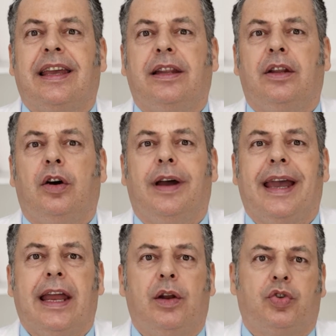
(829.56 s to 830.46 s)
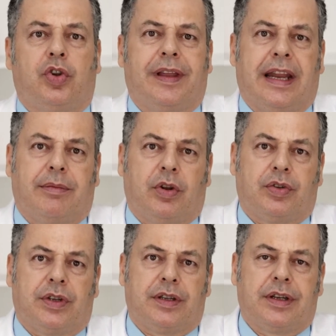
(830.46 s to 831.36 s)
the stages of hypnotism
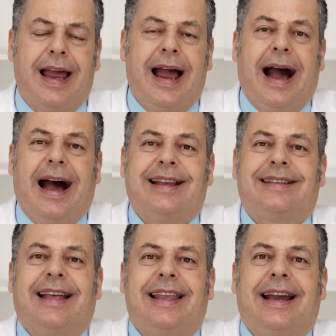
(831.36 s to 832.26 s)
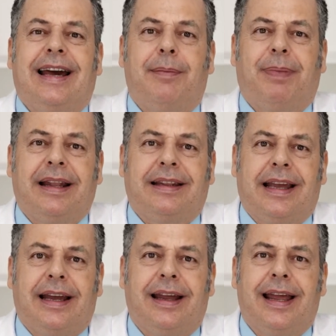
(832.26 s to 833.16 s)
proposed by Charcot,
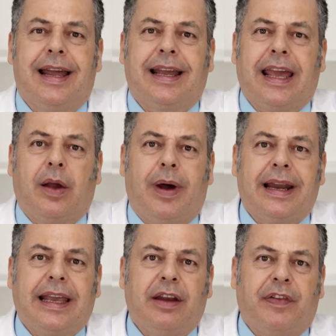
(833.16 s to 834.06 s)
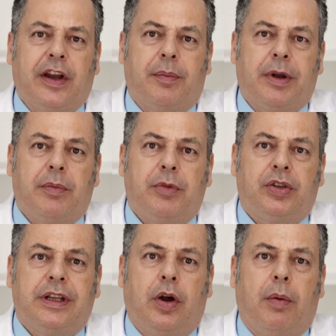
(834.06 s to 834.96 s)
the role of suggestion and
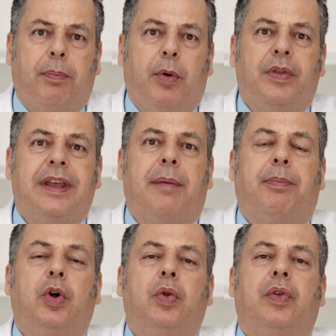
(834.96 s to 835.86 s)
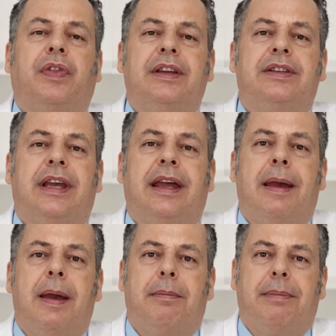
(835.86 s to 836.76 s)
suggestibility,
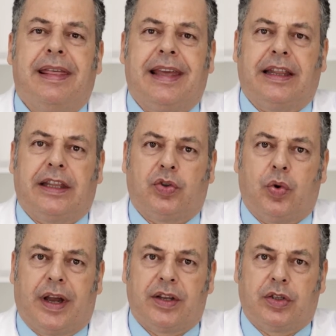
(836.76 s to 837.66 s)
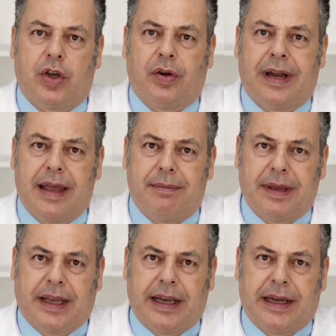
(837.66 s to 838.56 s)
and the medico-legal
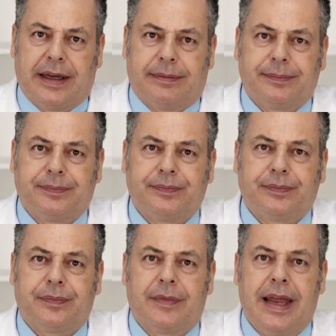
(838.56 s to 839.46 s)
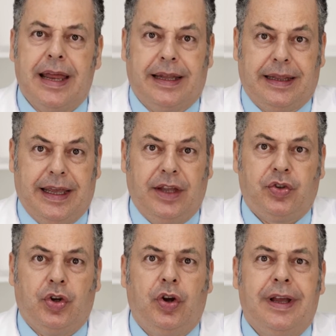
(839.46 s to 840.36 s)
implications of the responsibility
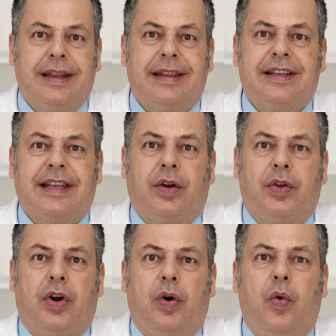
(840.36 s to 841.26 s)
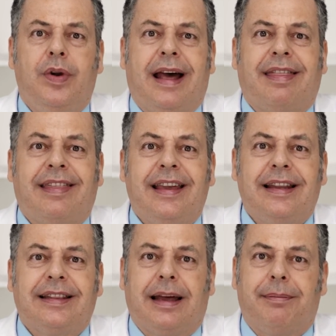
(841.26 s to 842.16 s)
for the acts of
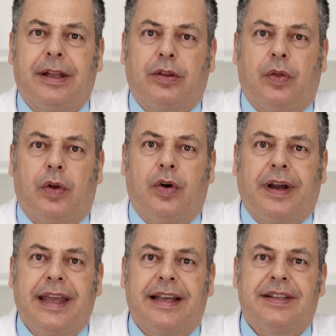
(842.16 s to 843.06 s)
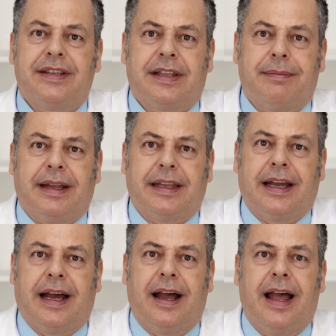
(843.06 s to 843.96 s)
hypnotized subjects.
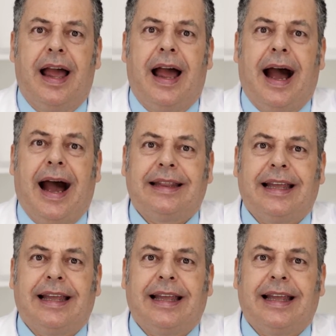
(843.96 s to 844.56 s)
From